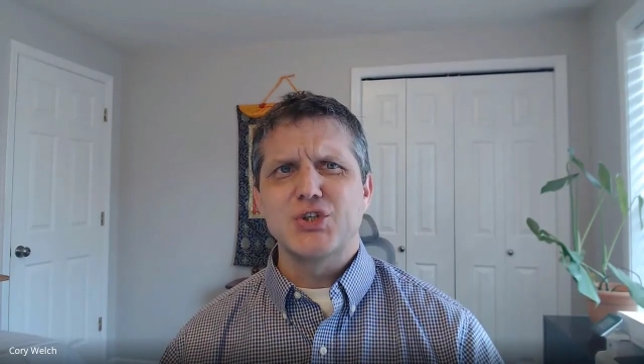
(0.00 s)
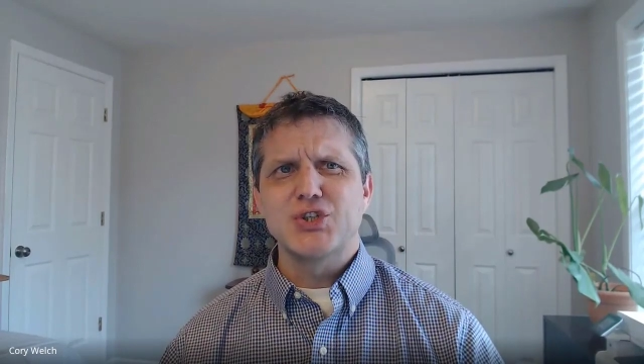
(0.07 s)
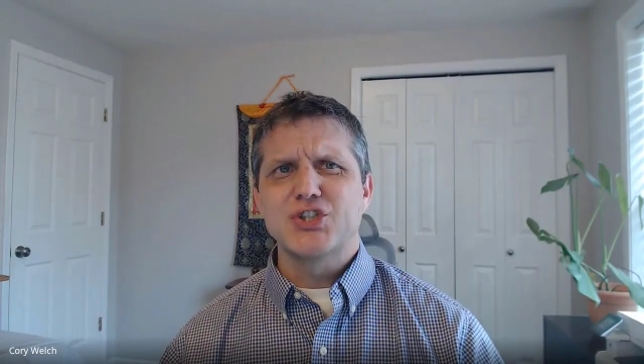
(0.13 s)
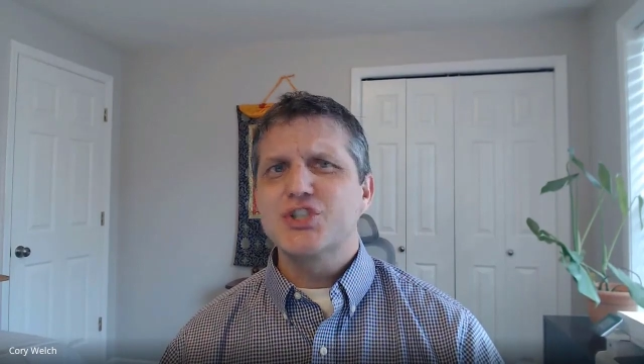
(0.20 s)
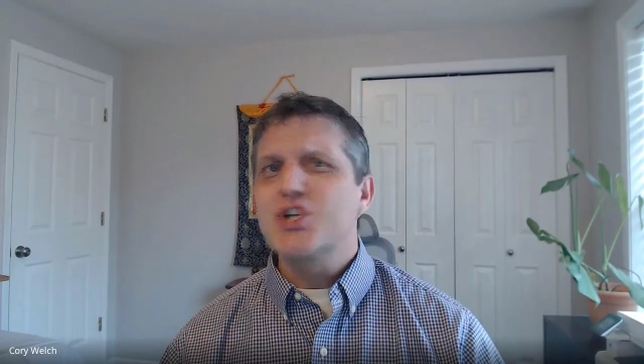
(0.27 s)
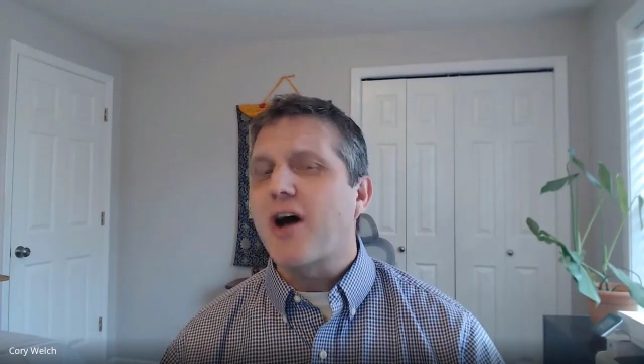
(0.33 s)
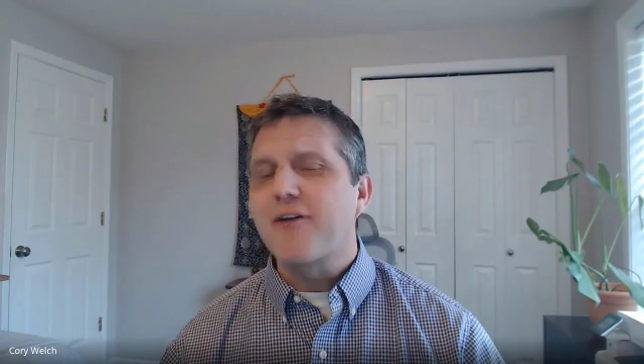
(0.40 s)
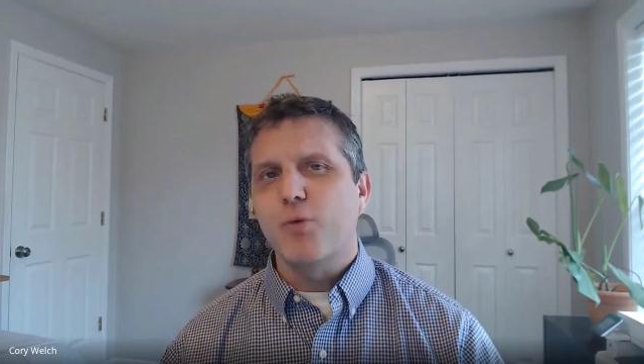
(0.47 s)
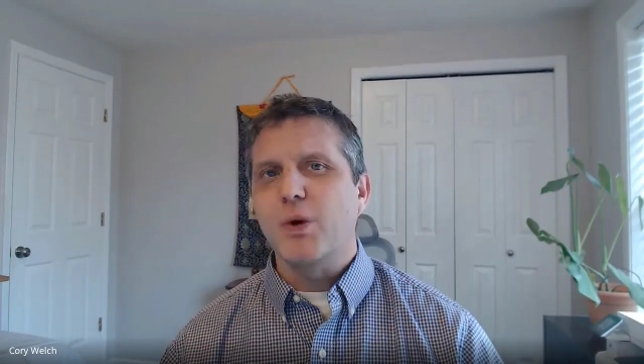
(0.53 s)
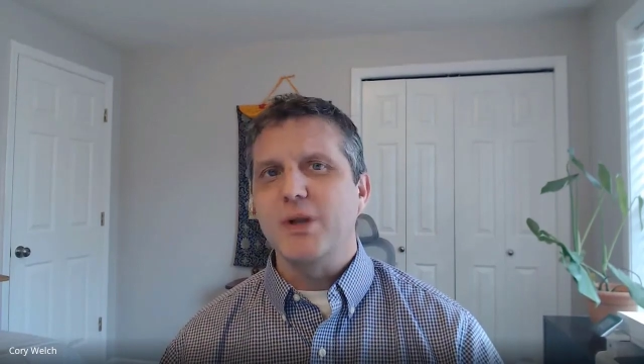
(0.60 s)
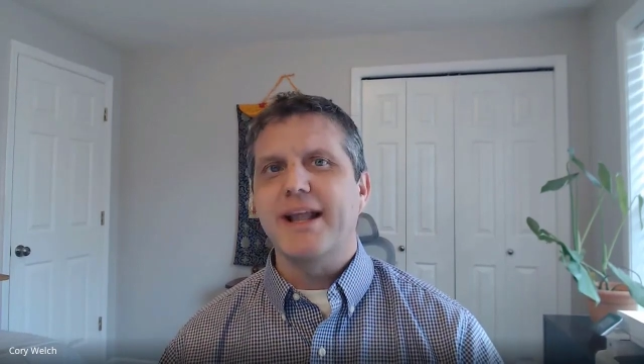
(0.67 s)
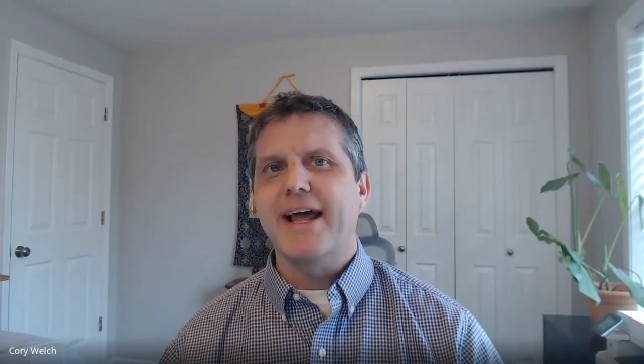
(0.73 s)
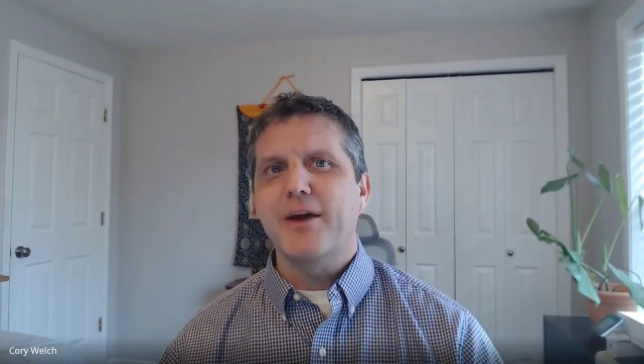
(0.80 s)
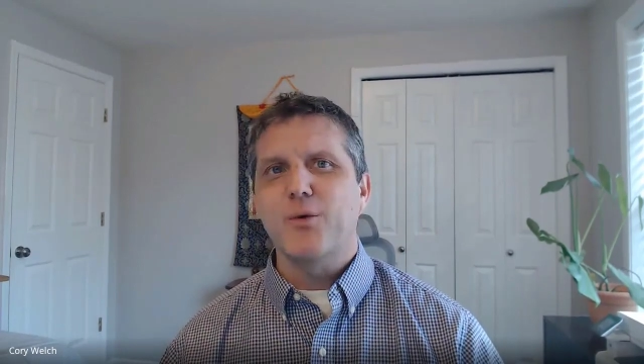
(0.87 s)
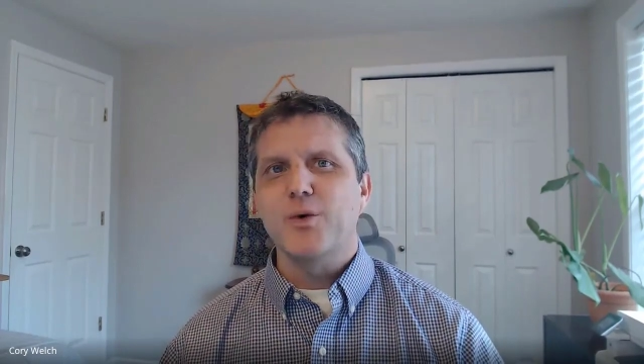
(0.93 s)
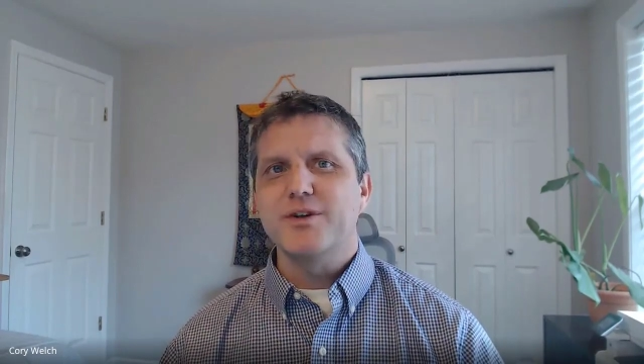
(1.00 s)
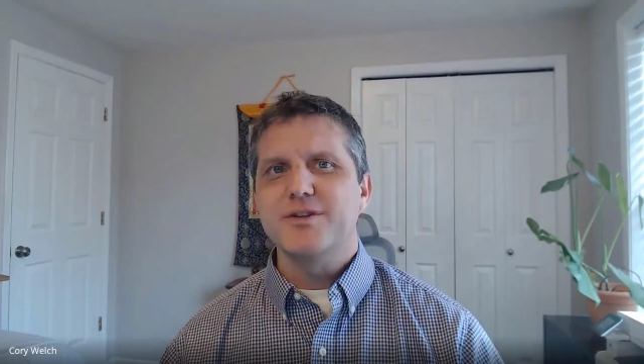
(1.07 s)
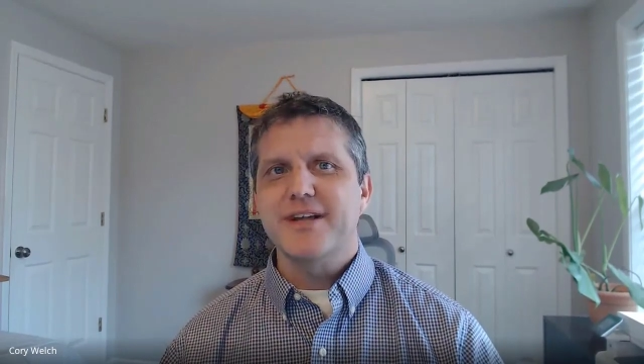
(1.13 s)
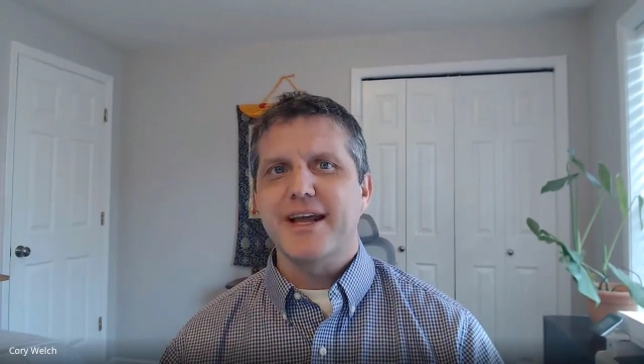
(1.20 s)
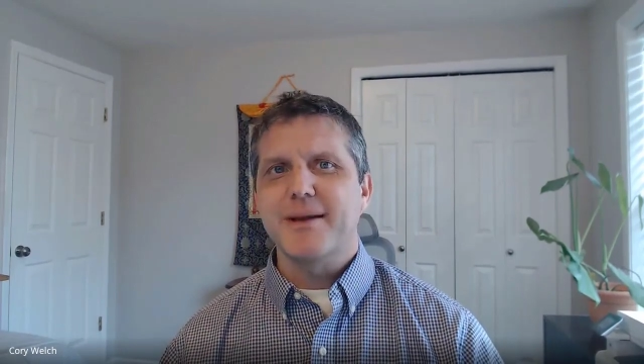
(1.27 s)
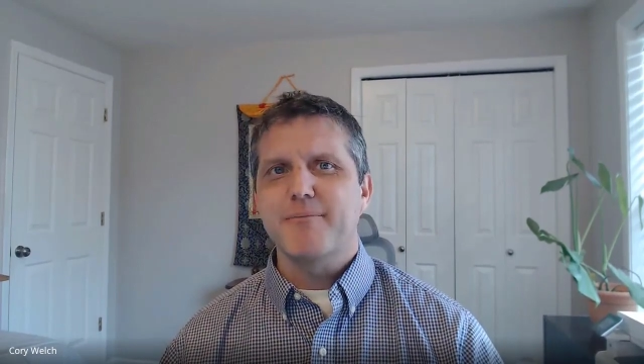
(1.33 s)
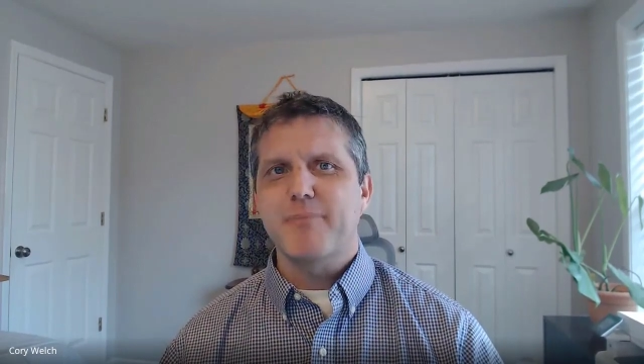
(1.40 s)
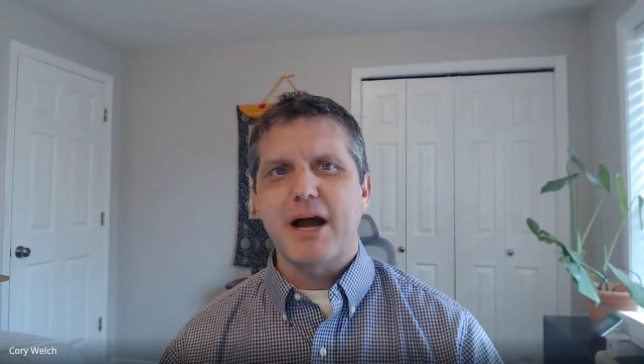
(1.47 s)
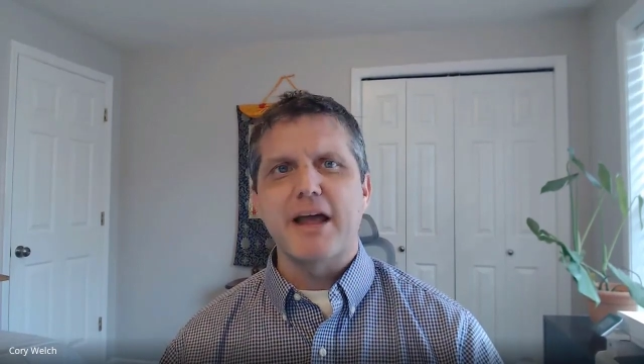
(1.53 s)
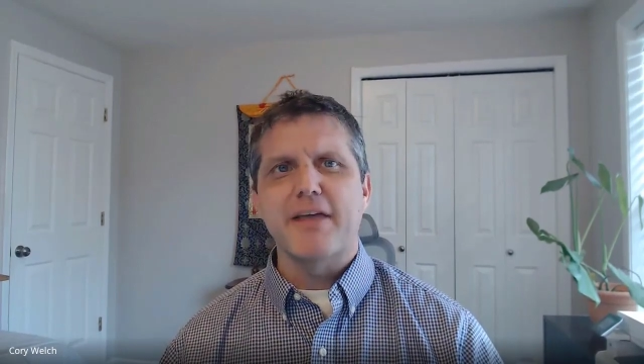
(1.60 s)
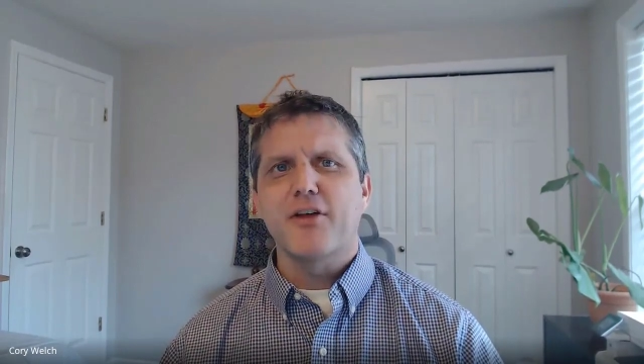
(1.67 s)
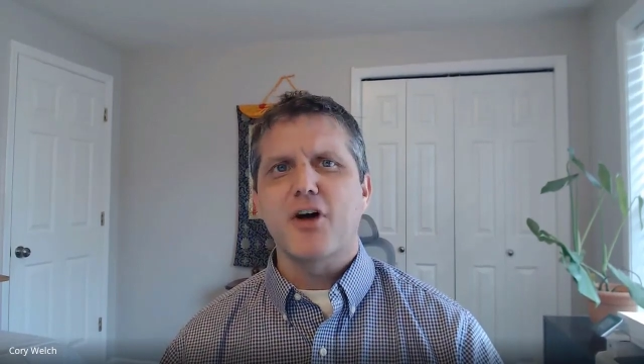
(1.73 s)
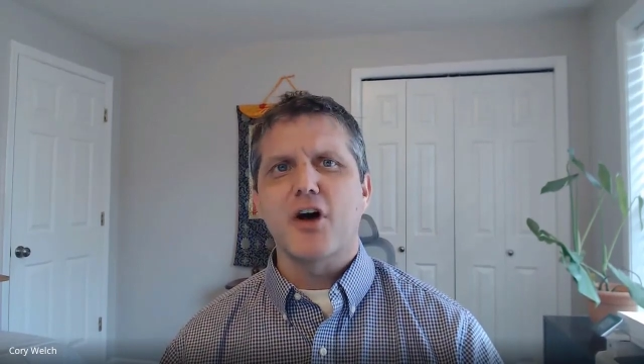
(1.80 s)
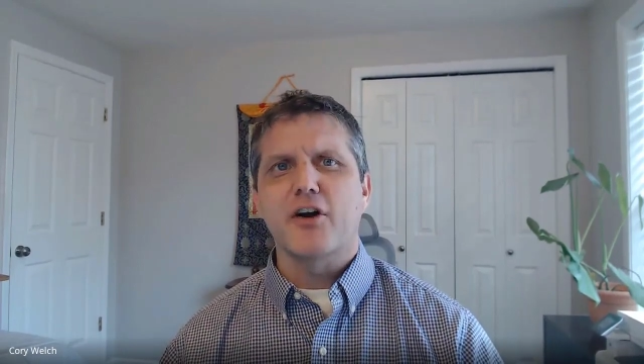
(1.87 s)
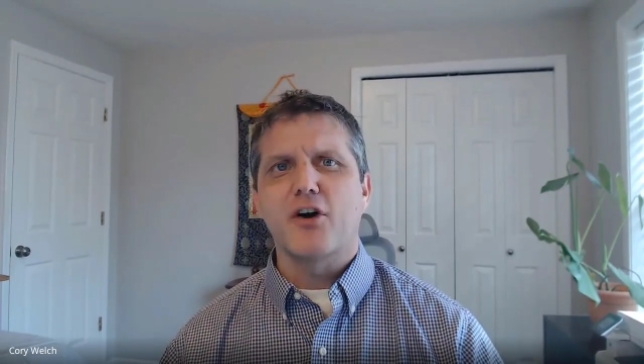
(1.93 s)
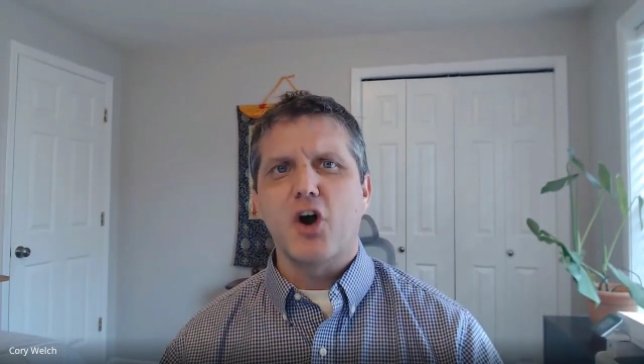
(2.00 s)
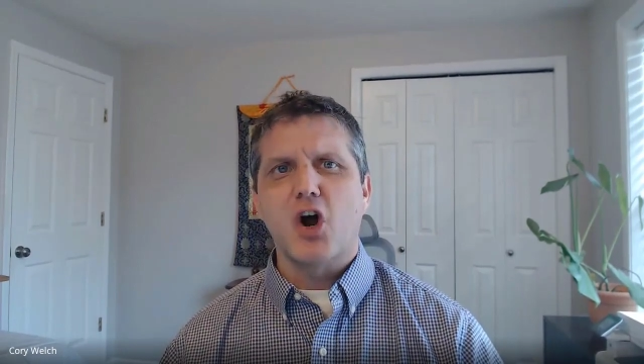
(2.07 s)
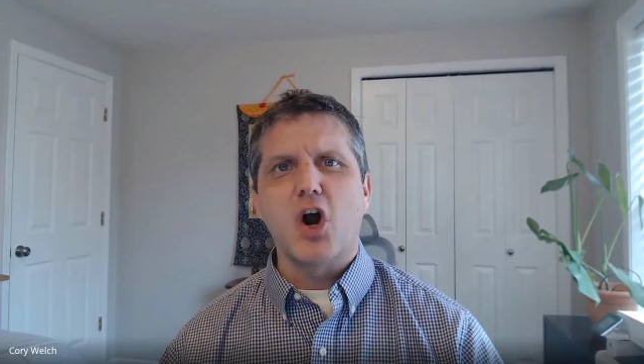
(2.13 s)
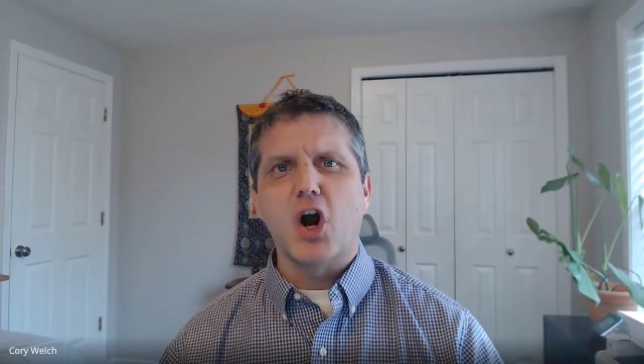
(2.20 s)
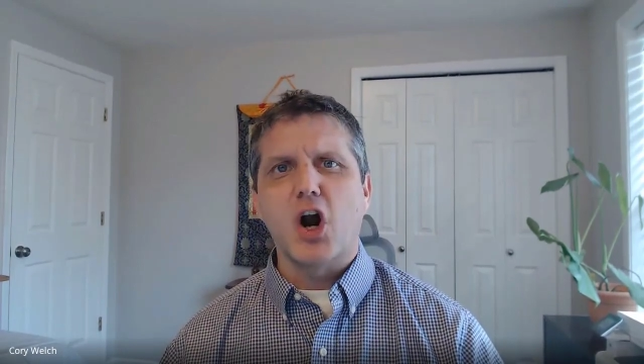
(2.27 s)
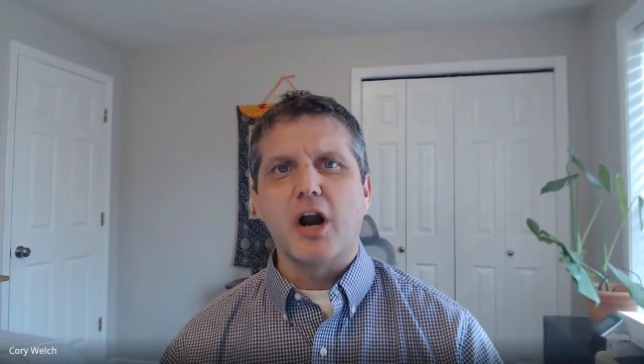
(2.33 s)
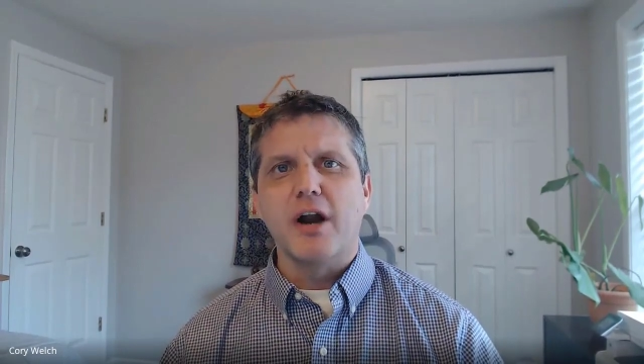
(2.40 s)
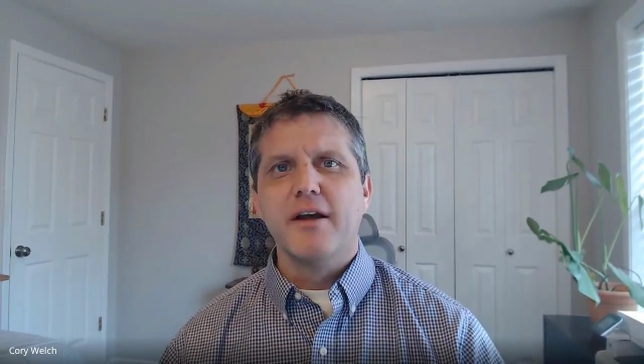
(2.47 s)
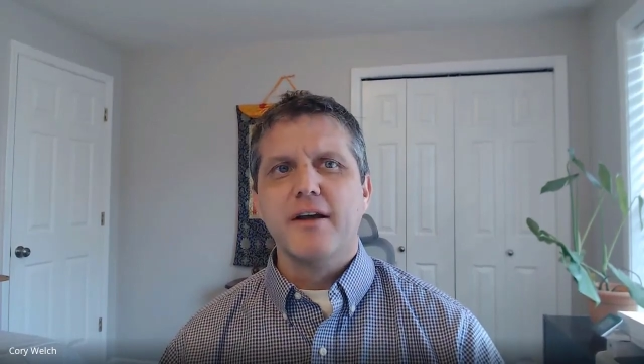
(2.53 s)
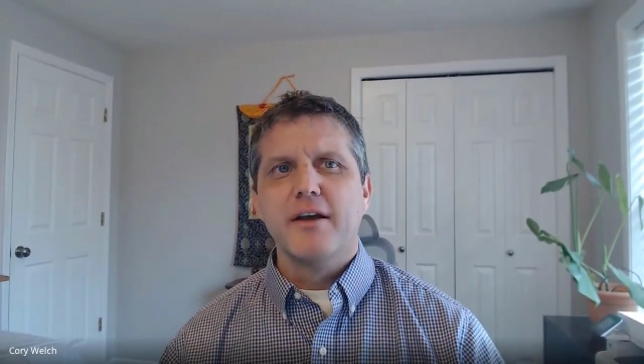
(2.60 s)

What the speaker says: software language like Python or R.